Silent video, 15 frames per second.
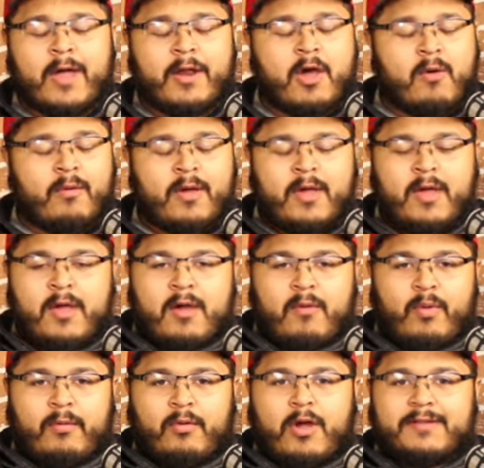I know
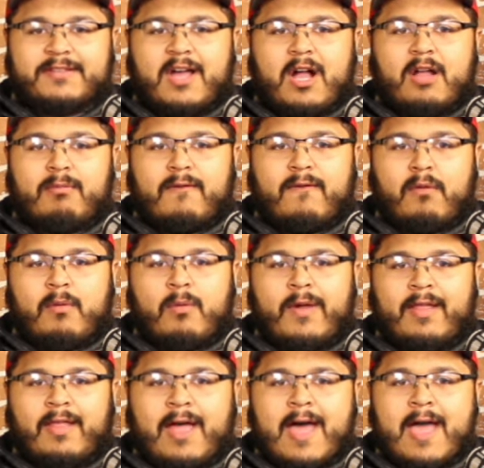we were all talking before we
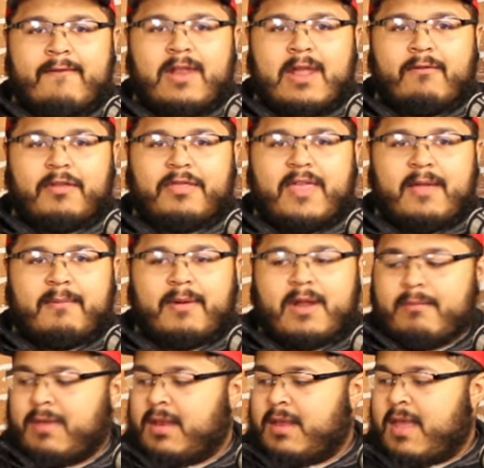went live and everything, but
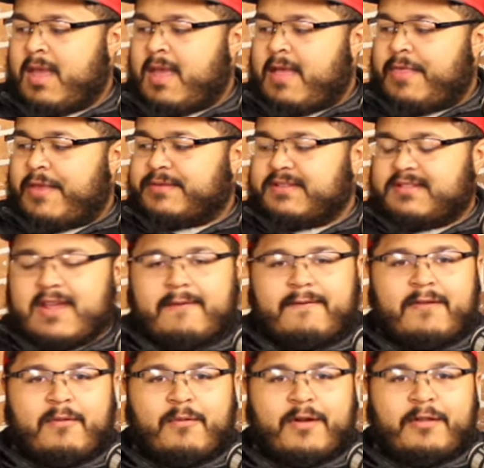I mean, this was
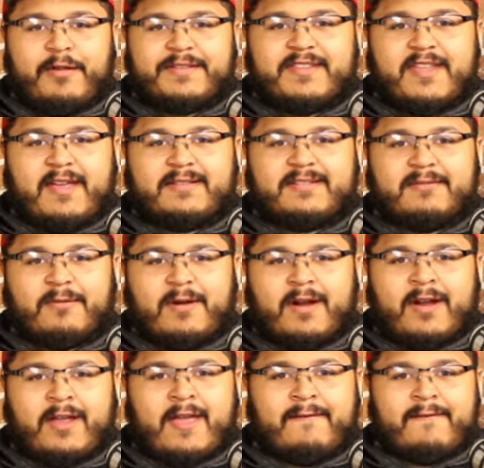definitely one of those things to
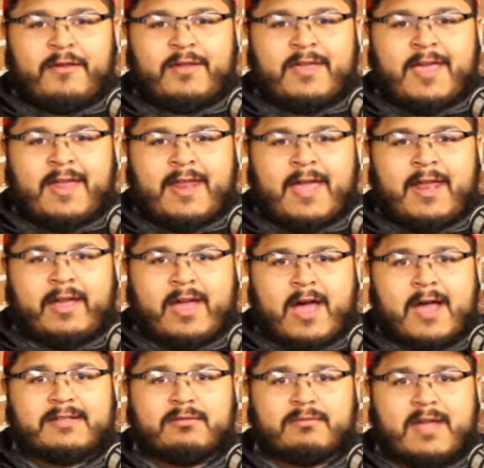where if you get in a
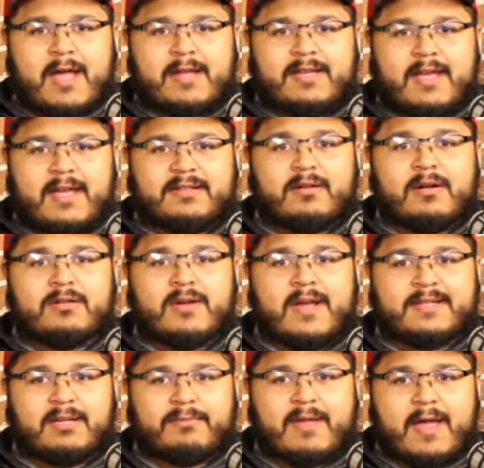costume contest or a
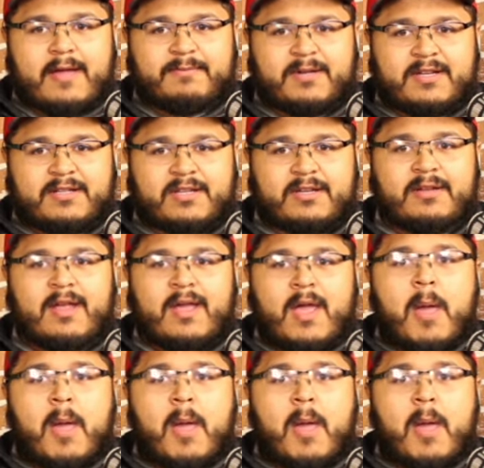dress-up competition,